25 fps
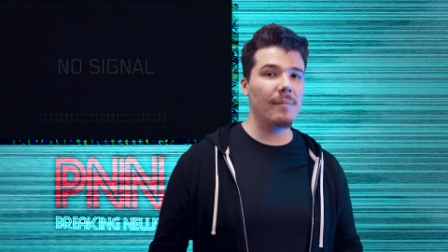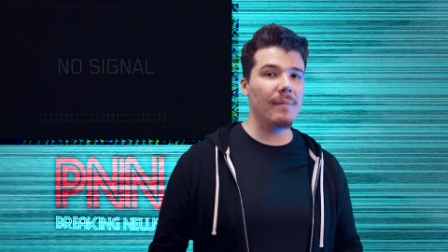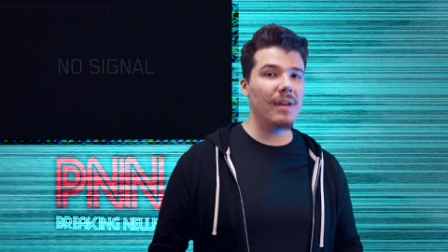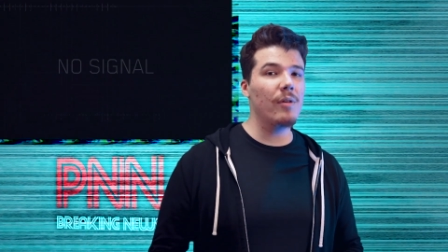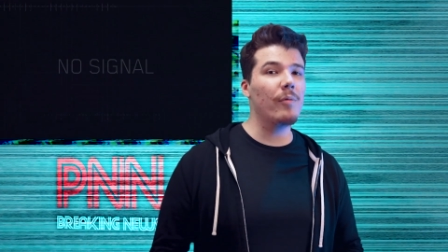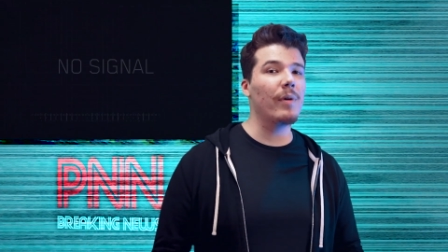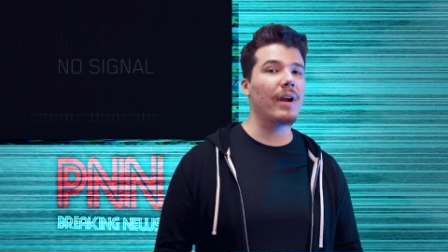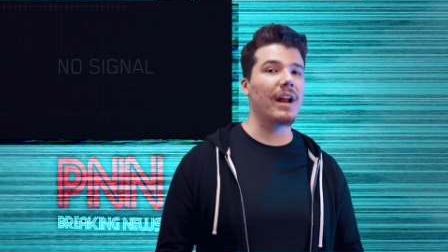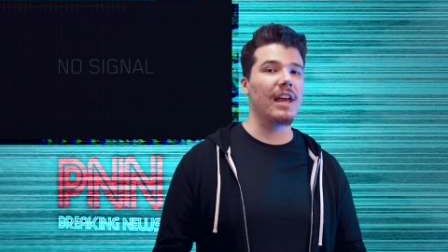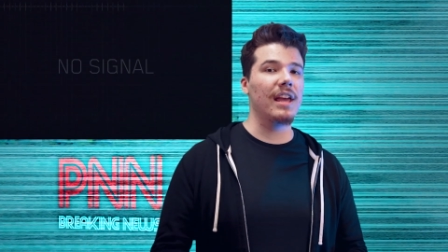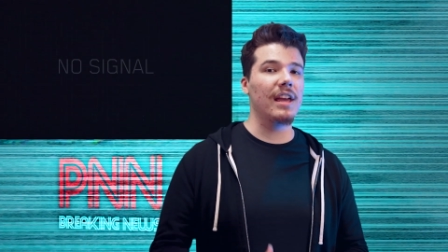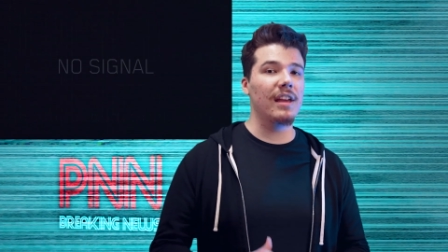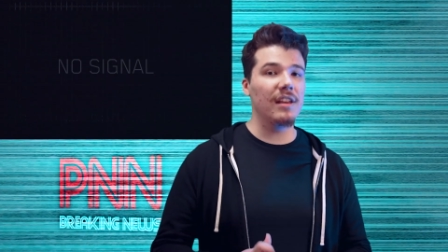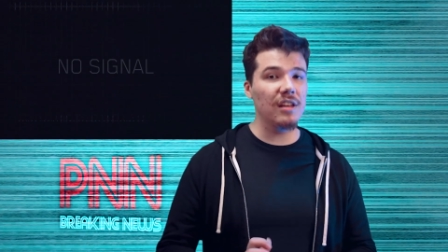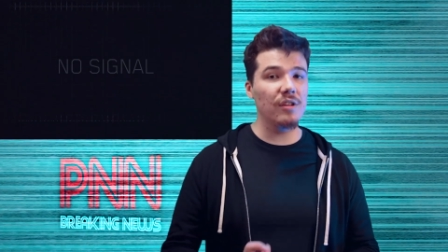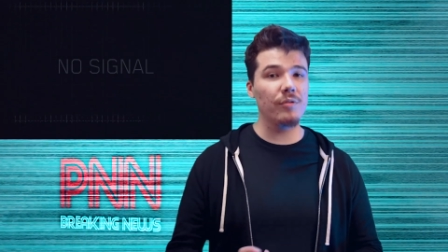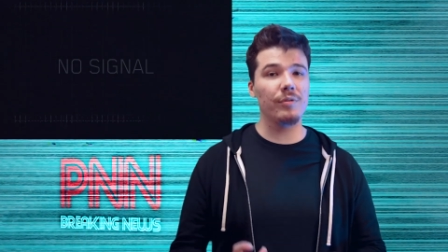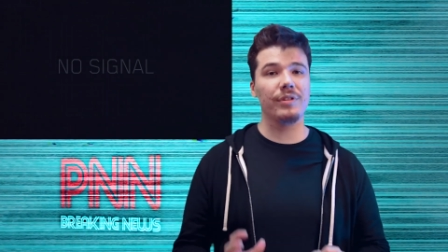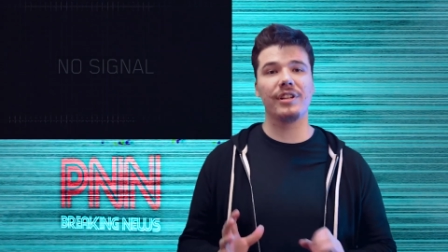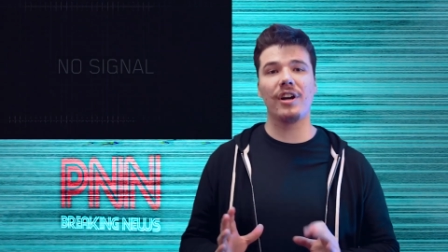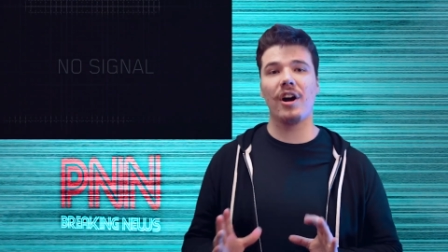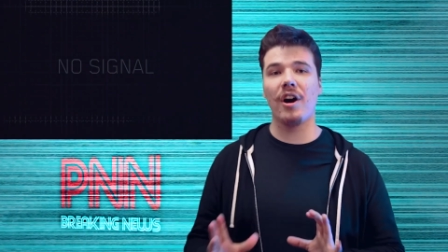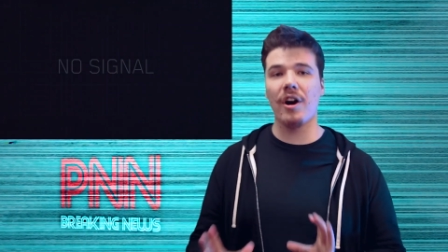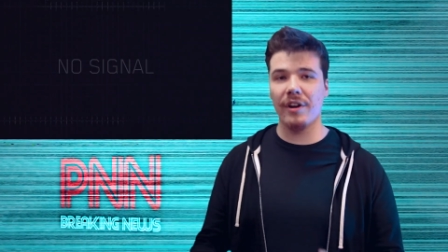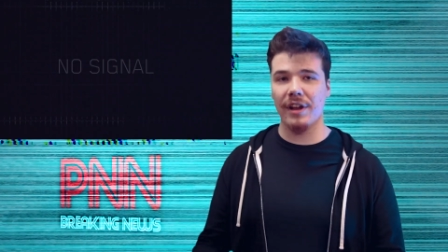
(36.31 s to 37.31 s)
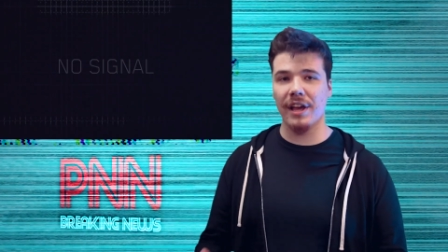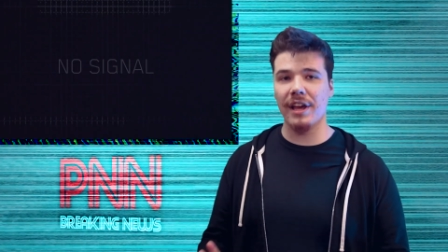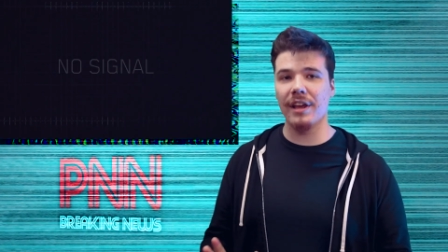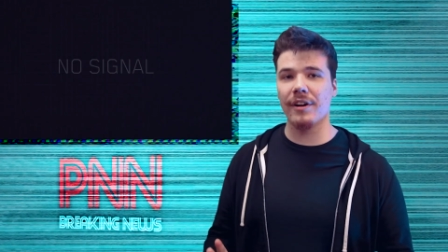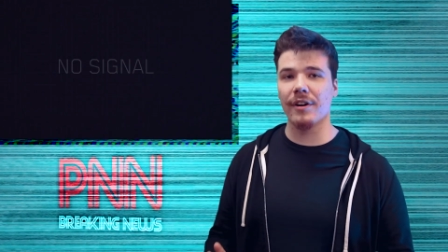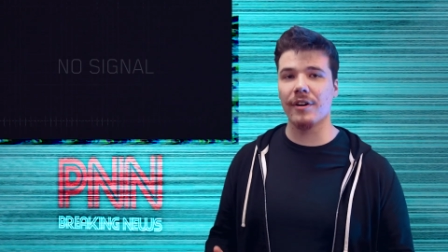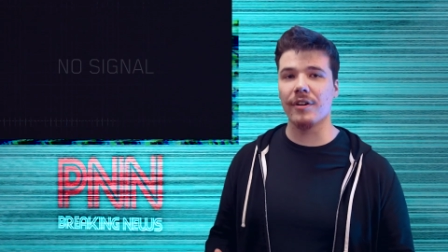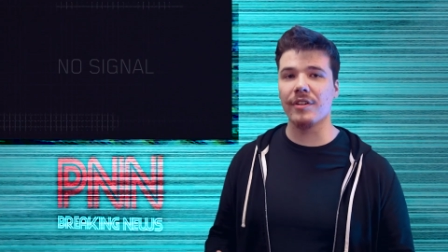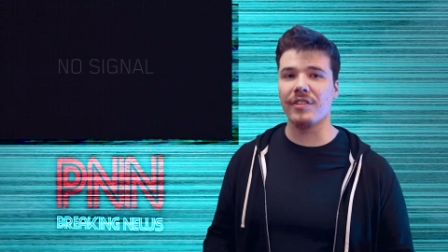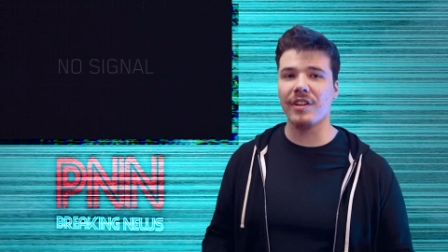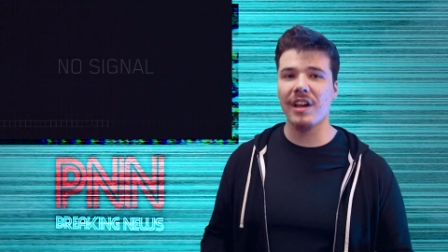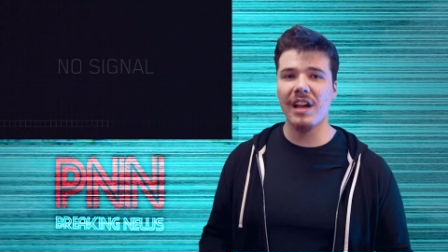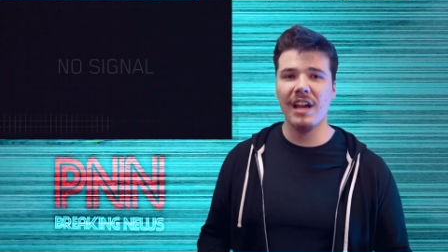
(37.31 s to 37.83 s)
on me when I hit you with the hard
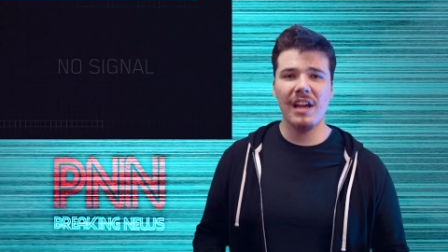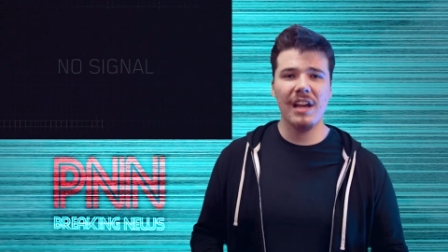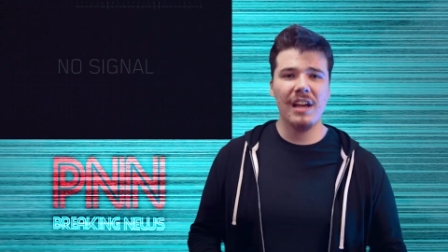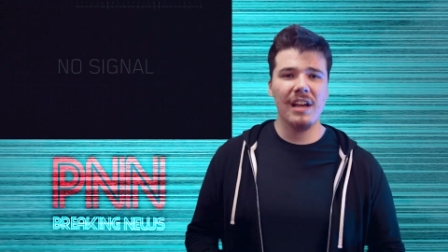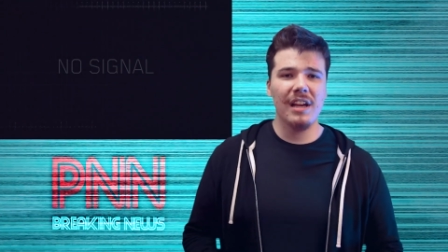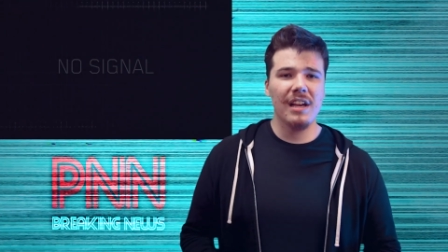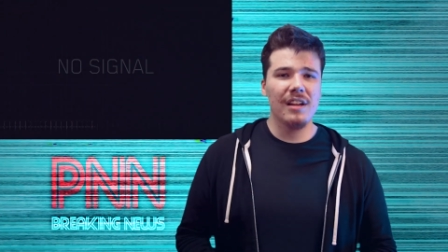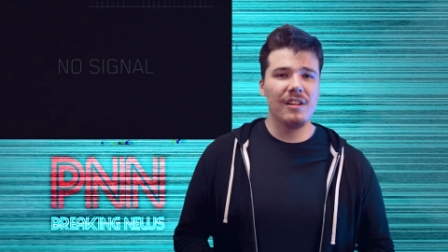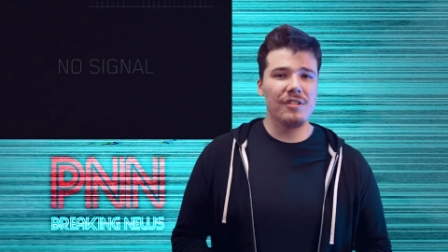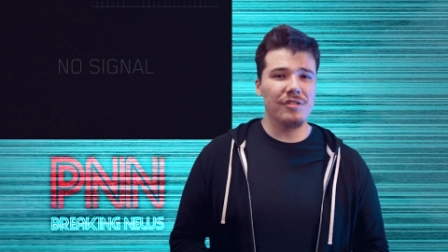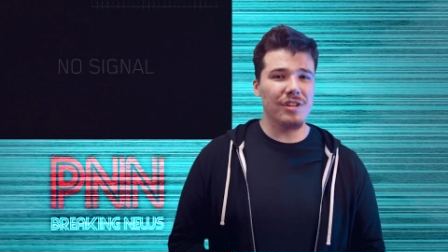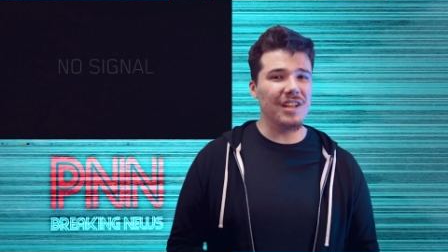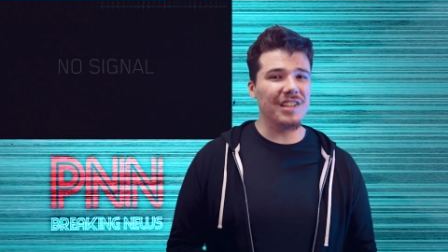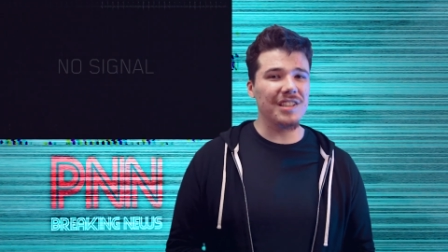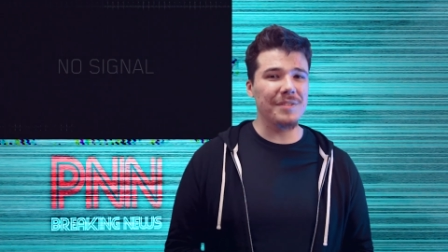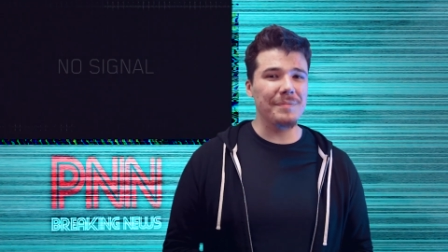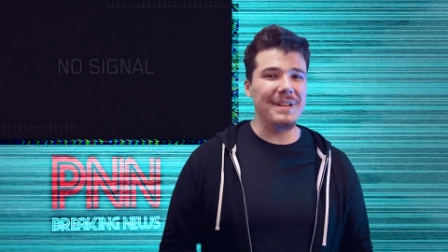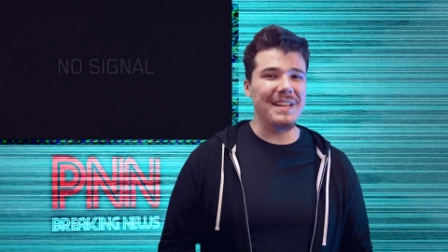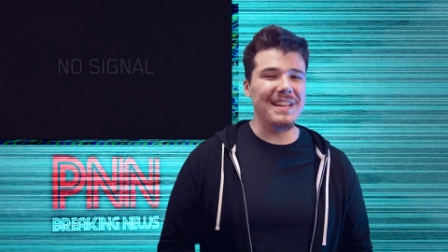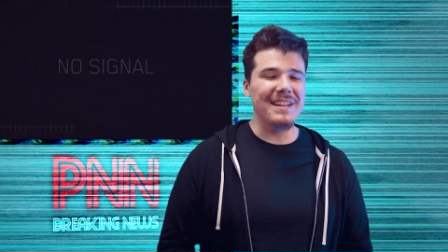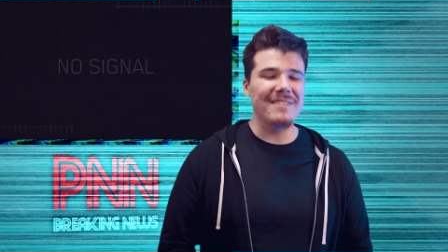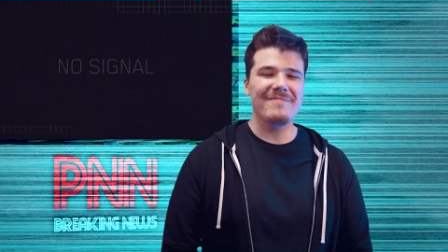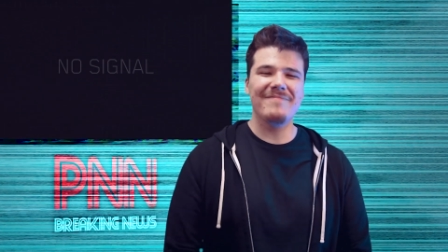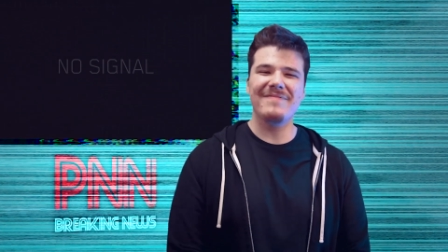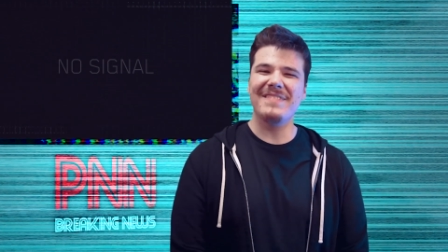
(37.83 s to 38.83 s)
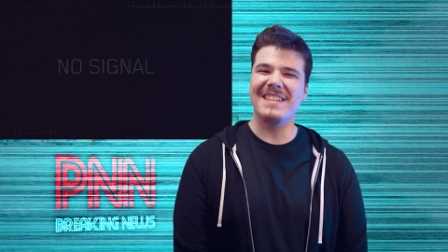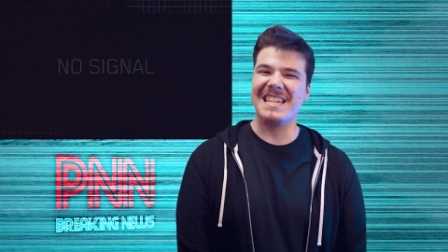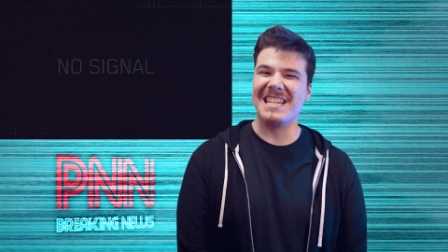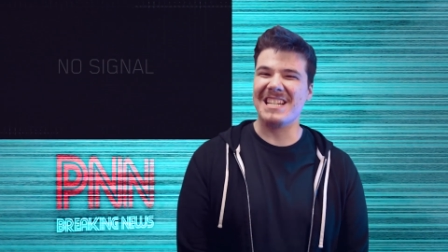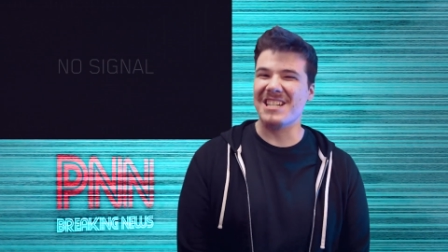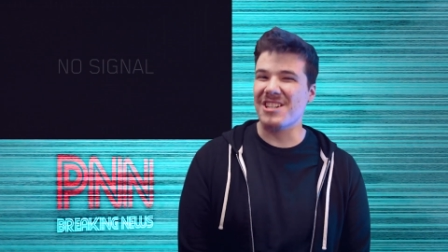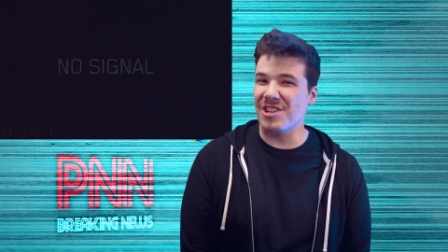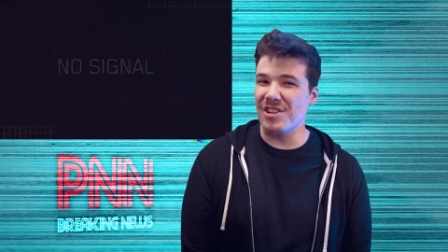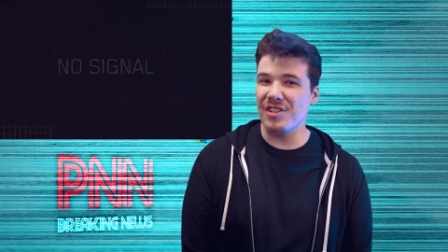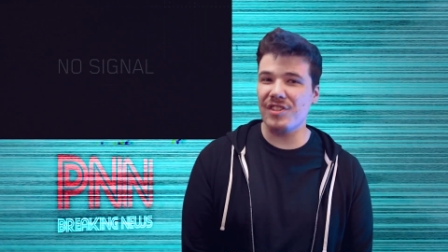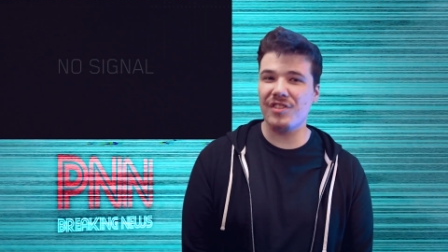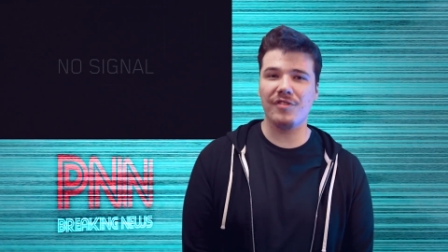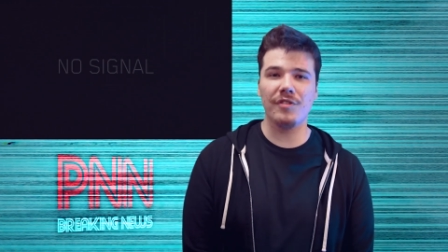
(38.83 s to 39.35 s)
hitters. Trust me, it
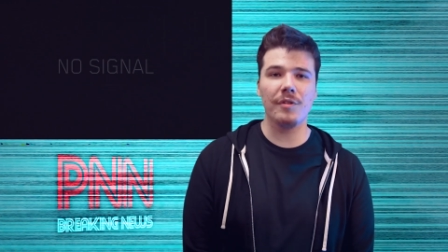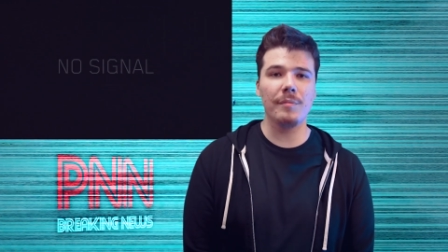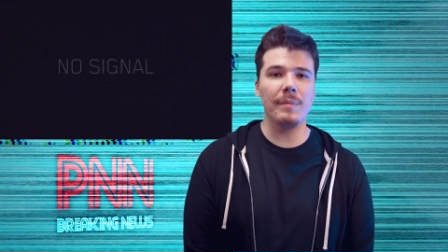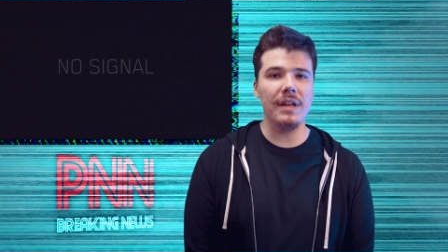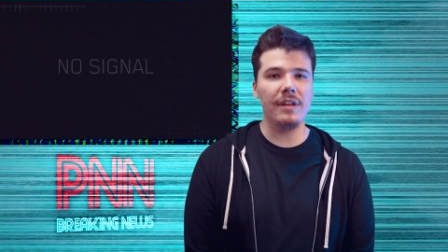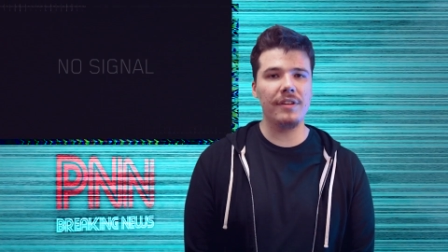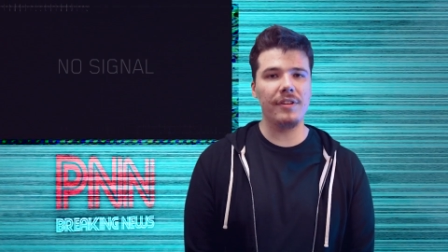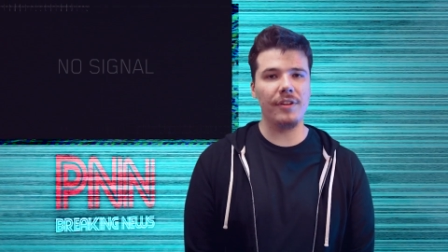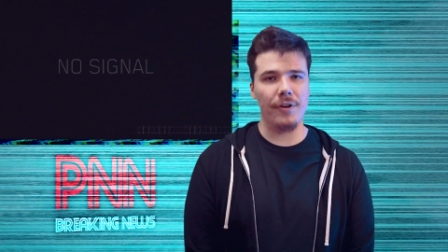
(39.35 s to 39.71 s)
hurts for me